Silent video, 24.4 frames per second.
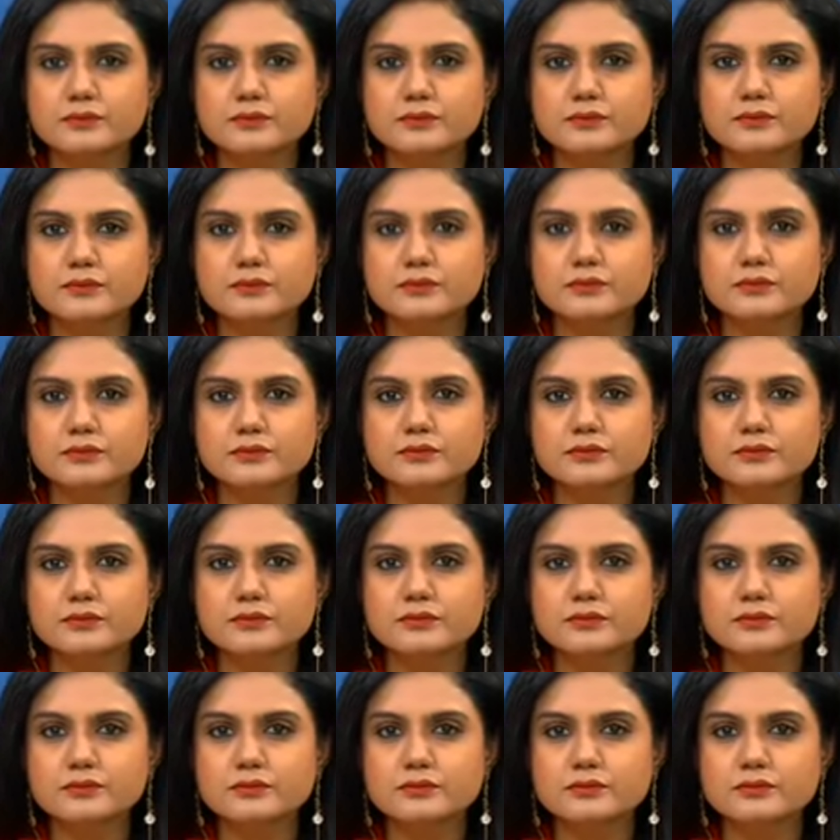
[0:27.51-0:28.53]

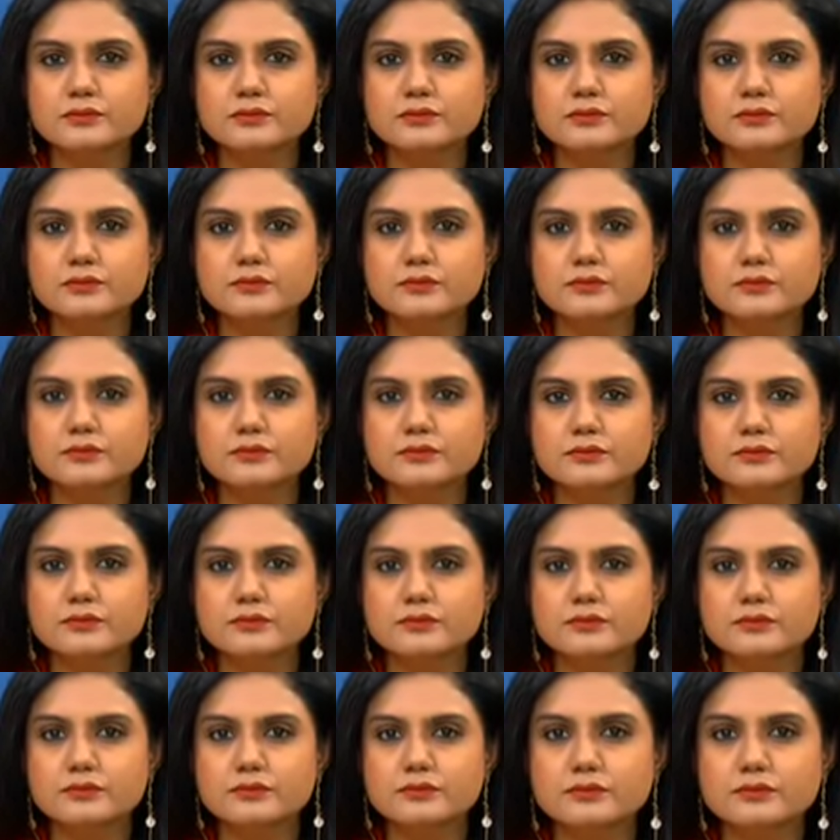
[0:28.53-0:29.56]

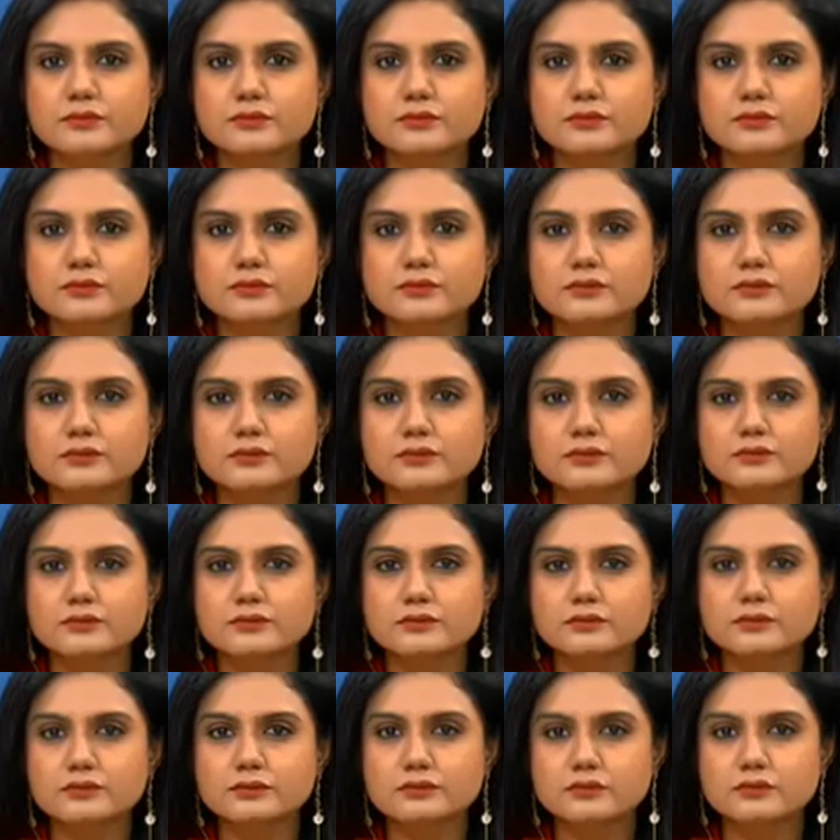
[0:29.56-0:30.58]

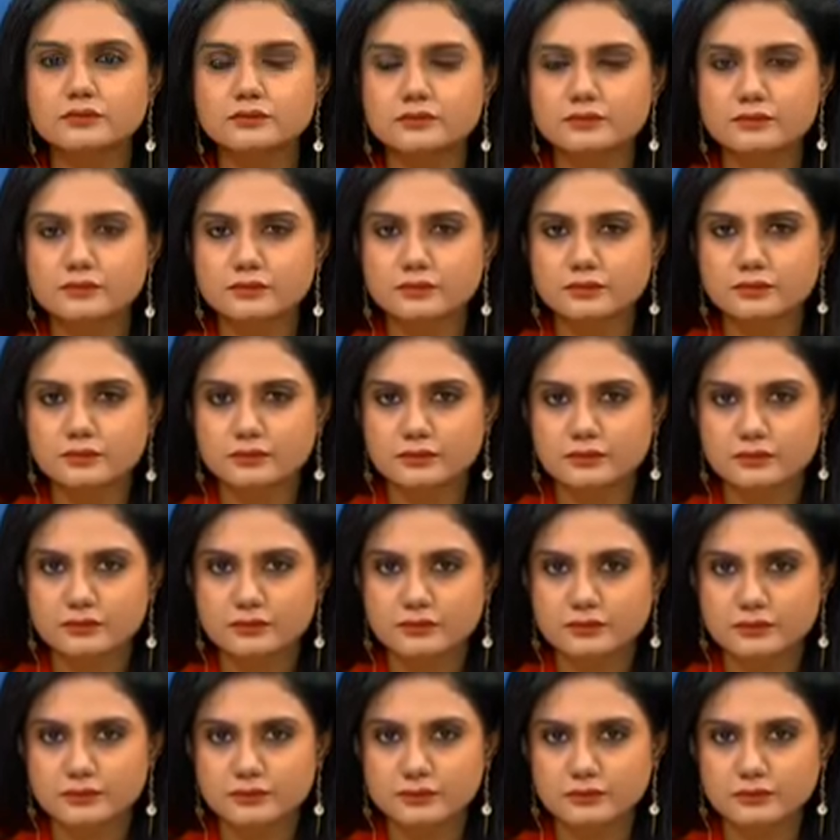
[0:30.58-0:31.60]
(silent)